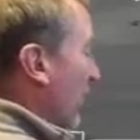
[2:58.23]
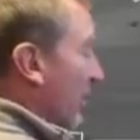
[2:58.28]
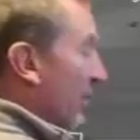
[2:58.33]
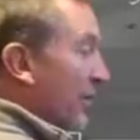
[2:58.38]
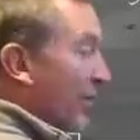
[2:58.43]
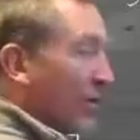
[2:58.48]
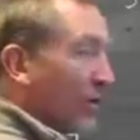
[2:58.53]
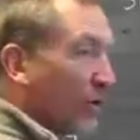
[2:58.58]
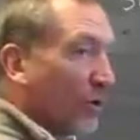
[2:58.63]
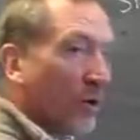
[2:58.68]

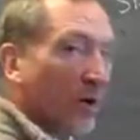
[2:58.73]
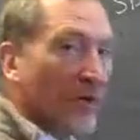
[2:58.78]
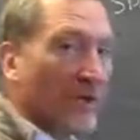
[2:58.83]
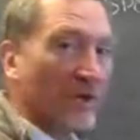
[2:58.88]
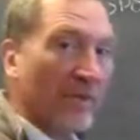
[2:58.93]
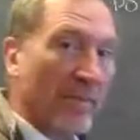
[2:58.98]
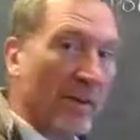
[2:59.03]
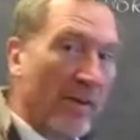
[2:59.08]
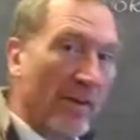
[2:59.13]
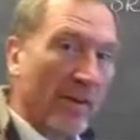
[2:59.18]
that are going
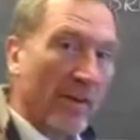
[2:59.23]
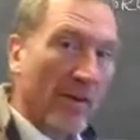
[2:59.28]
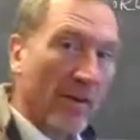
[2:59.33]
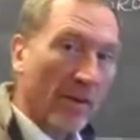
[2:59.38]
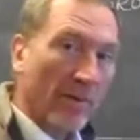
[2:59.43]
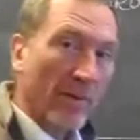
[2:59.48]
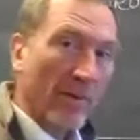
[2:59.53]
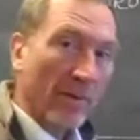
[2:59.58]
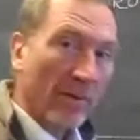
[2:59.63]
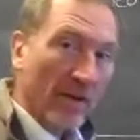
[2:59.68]
to make
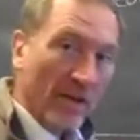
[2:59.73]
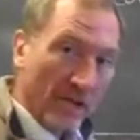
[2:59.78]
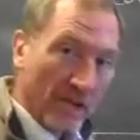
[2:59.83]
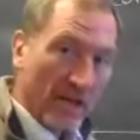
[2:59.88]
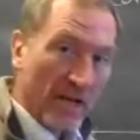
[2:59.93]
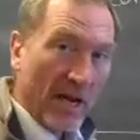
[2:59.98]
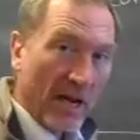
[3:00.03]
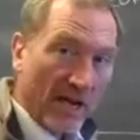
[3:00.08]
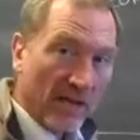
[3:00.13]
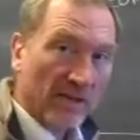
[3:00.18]
up
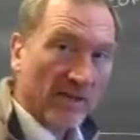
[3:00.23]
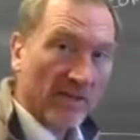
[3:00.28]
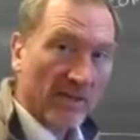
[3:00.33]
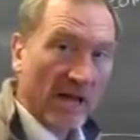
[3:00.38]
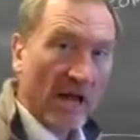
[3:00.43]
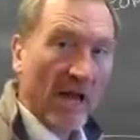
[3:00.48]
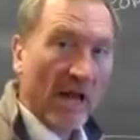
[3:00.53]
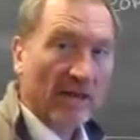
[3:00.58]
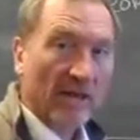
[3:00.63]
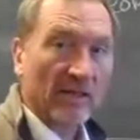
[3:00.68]
the egg
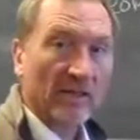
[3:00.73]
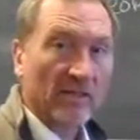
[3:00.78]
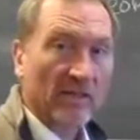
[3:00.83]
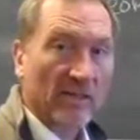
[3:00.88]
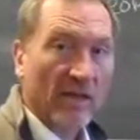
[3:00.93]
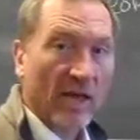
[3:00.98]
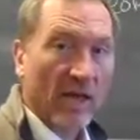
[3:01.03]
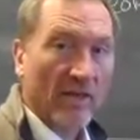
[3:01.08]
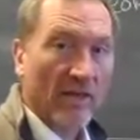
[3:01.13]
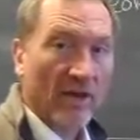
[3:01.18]
sac
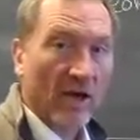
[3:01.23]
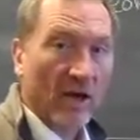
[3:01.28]
inside the